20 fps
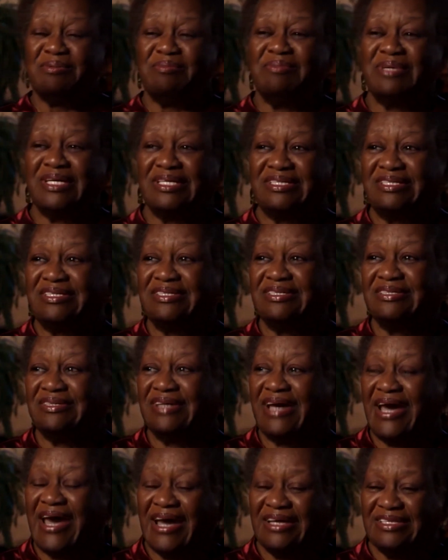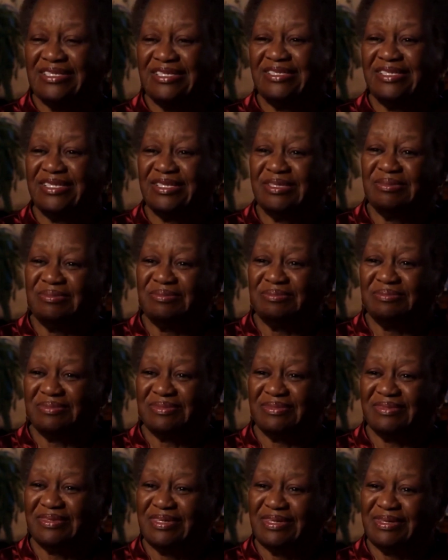but to actually,
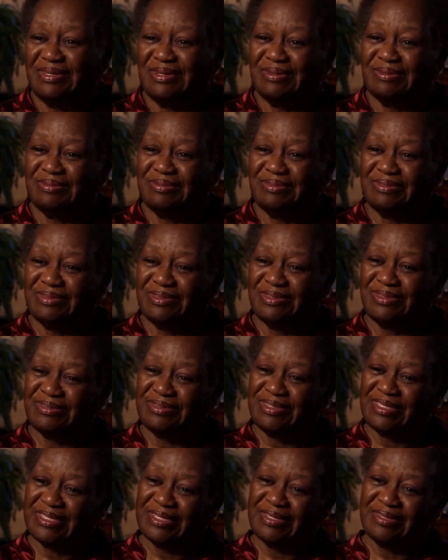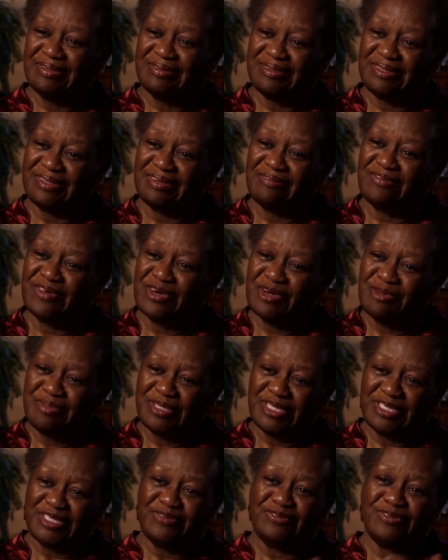you know, do the
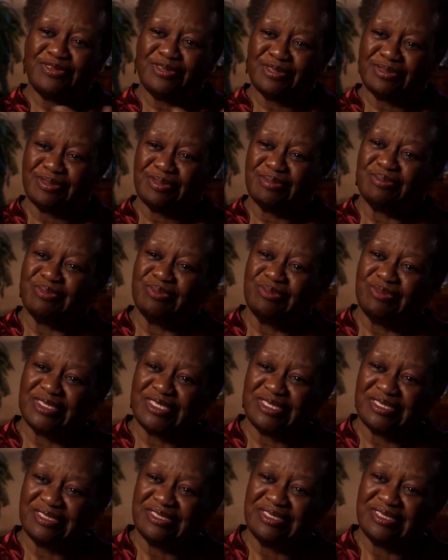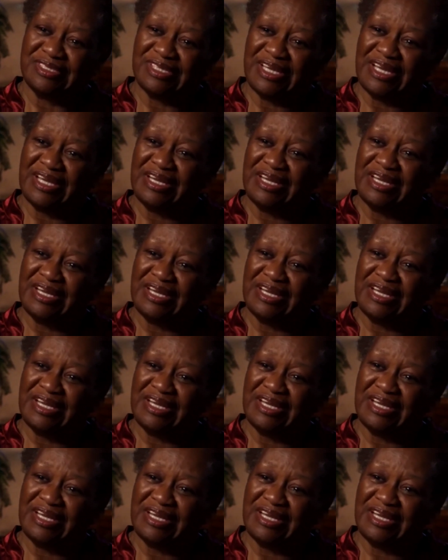verbiage for them was good.